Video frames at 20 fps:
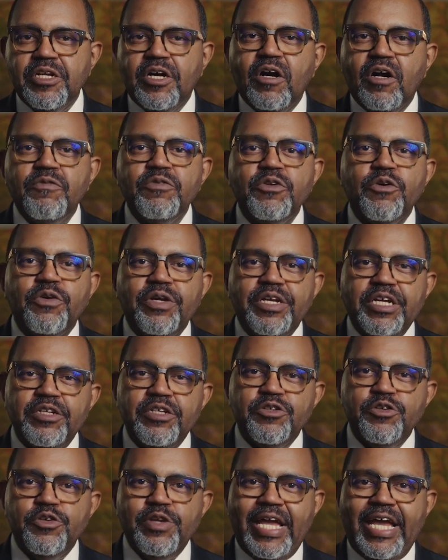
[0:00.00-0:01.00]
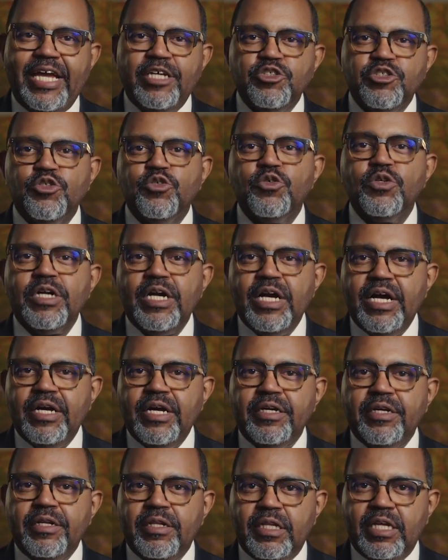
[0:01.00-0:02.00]
of your international
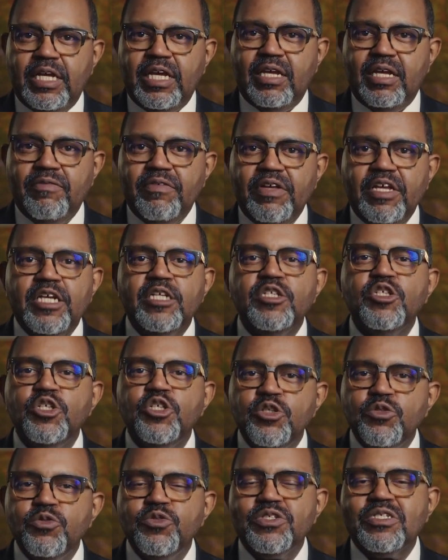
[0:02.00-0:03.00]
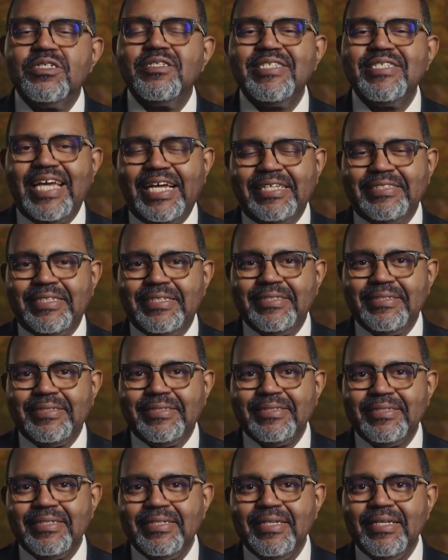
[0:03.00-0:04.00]
conclave in Houston,
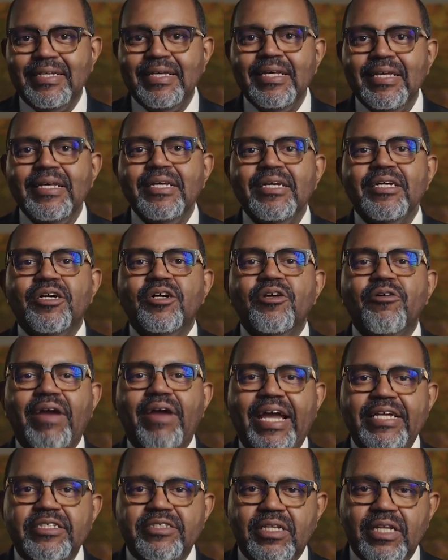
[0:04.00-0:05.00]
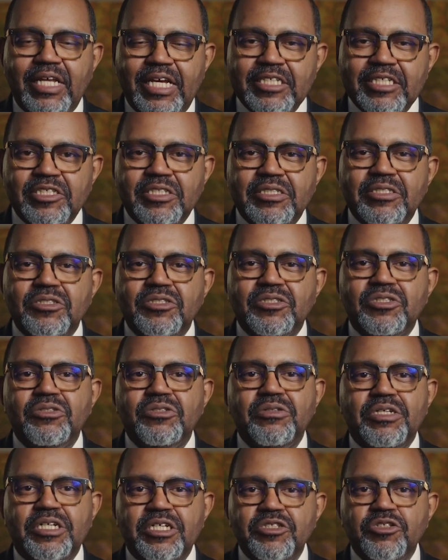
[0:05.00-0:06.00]
Texas. Congratulations
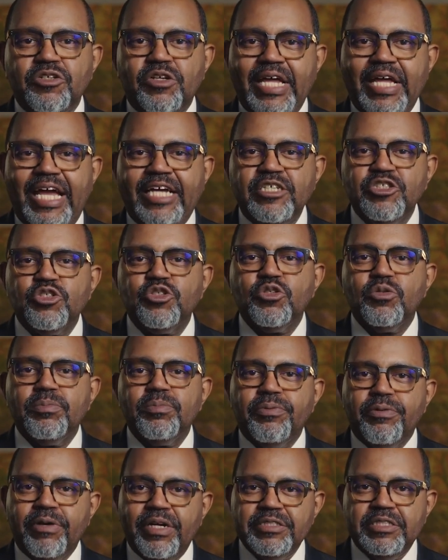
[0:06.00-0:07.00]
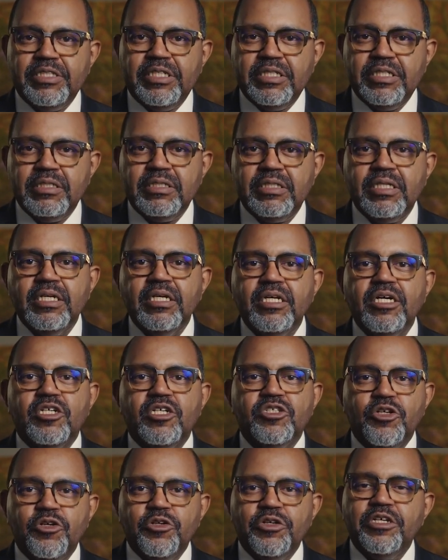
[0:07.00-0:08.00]
to International President,
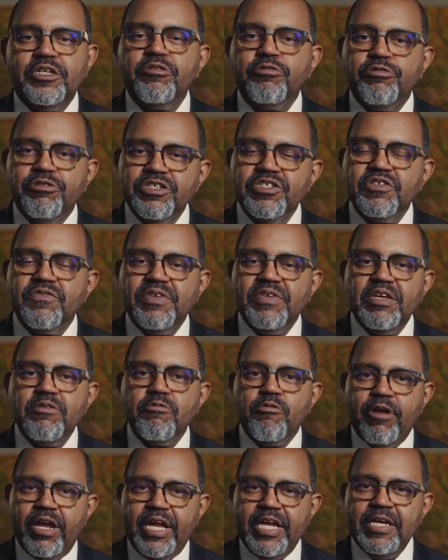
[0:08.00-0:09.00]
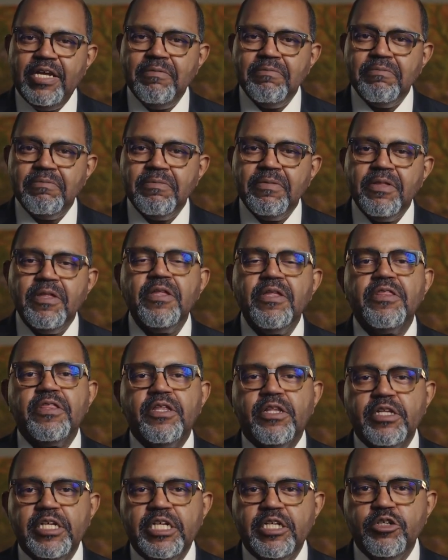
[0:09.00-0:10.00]
Attorney Chris V. Ray,
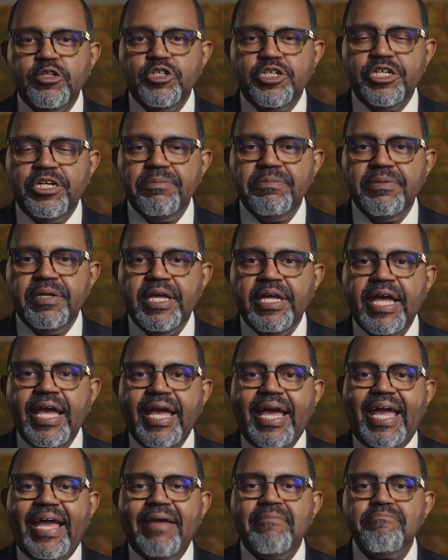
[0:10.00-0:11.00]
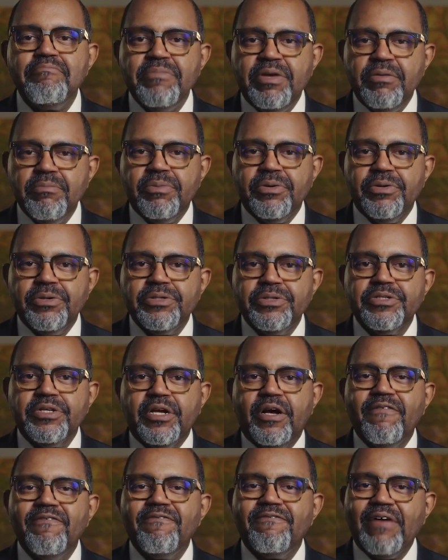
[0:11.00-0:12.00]
the leadership, and members
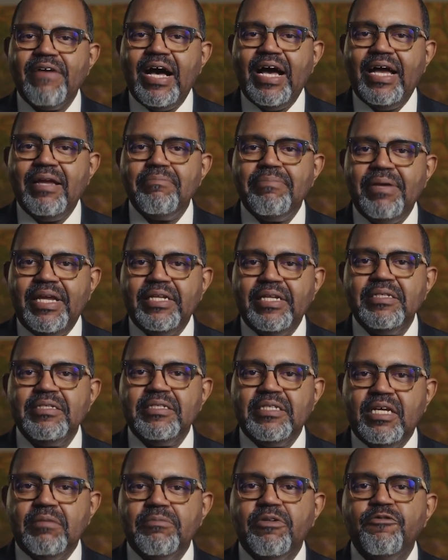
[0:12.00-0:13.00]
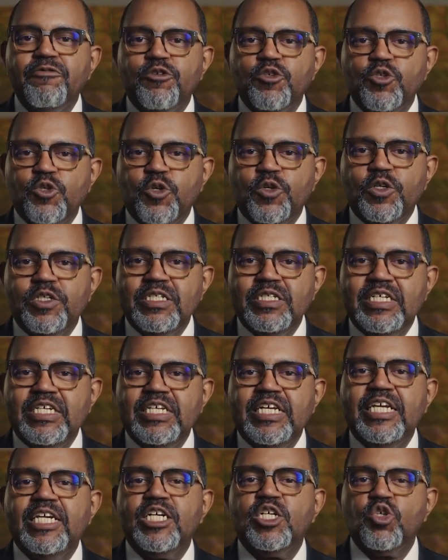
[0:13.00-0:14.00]
of Phi Beta Sigma
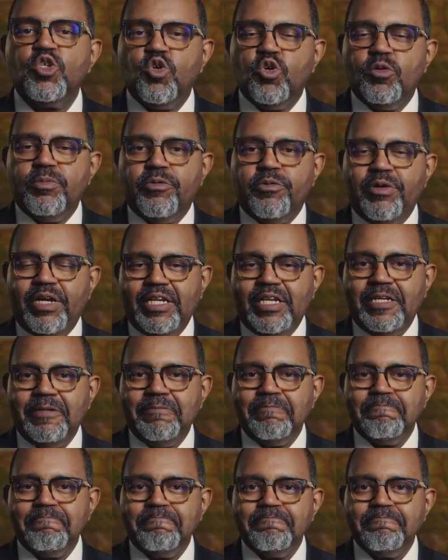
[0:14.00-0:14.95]
Fraternity Incorporated.